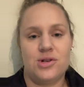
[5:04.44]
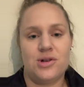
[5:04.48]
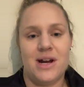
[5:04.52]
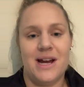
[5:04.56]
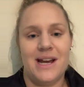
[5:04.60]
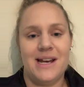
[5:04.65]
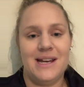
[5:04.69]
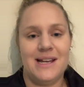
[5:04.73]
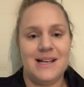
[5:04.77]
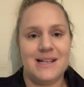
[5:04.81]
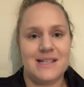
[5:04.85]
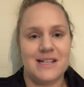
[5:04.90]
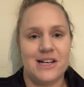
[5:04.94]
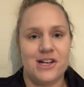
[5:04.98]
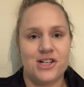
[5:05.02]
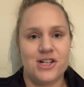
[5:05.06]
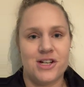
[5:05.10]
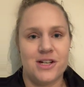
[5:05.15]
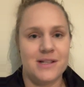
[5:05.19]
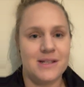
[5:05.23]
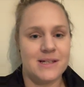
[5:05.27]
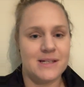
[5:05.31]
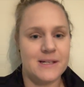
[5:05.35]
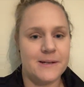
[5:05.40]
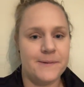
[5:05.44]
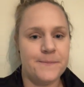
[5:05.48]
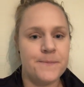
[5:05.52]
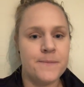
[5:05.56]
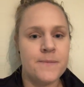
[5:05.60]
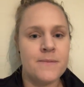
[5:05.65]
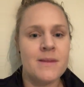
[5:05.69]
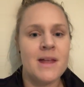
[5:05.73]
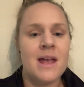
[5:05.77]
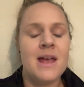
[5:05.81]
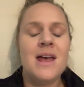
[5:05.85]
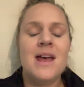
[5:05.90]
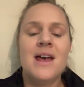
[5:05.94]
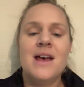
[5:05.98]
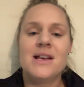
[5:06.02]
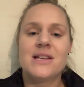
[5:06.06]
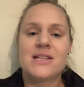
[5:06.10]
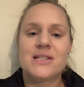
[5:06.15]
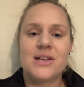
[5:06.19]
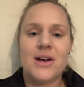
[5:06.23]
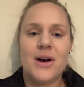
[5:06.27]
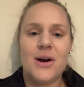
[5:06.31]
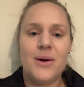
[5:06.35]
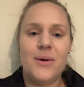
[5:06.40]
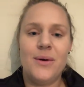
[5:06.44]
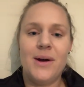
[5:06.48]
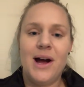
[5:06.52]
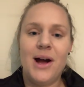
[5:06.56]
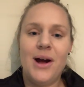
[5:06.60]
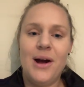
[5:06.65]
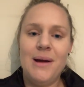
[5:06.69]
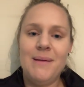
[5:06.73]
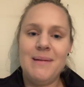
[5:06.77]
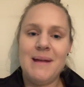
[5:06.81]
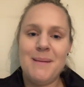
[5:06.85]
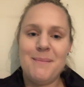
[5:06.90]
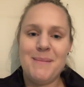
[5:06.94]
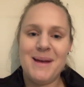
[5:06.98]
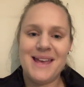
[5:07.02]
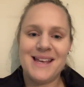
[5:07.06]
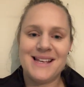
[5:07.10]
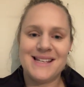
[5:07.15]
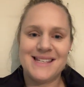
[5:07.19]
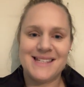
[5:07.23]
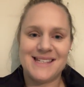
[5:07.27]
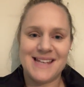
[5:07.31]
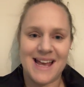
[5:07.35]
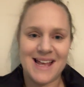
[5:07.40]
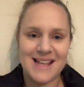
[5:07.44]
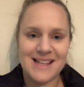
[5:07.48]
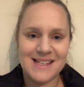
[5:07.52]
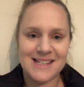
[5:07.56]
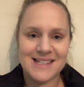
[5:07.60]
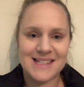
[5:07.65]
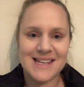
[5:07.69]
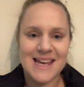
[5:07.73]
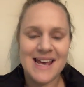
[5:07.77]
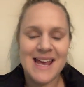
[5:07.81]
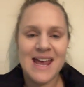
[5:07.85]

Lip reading: training sessions. So I hope that makes sense.